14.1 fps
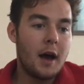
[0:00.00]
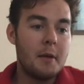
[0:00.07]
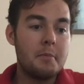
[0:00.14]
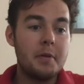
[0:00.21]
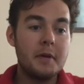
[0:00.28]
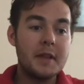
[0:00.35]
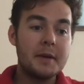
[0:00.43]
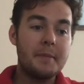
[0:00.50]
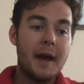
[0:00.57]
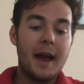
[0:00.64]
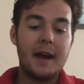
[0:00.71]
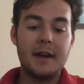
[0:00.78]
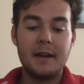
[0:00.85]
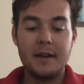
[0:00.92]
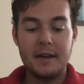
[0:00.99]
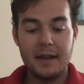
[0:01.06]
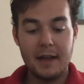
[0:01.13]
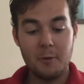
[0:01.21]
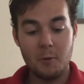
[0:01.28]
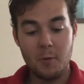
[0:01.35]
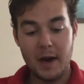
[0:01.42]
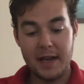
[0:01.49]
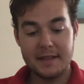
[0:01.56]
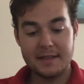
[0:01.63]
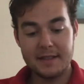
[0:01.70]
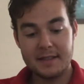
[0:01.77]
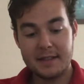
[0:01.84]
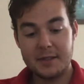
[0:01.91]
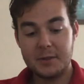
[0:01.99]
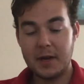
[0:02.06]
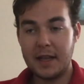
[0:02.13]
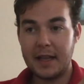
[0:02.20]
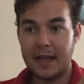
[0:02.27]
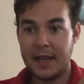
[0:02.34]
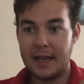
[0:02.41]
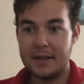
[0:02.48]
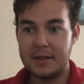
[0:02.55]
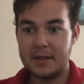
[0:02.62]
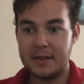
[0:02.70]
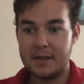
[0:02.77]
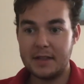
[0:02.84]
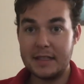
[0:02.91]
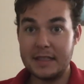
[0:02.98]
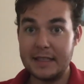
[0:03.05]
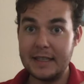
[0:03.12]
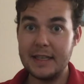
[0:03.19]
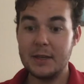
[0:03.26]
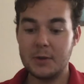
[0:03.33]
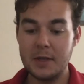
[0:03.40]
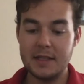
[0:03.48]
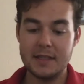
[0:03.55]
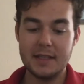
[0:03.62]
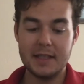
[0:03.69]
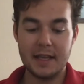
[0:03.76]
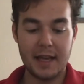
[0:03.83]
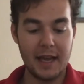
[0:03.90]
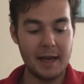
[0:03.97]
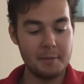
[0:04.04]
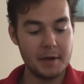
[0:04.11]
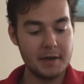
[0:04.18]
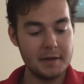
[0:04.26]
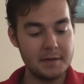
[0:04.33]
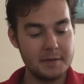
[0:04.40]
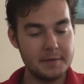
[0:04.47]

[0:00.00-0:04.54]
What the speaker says: Pulling back, it raises the trailing edge, decreasing the camber,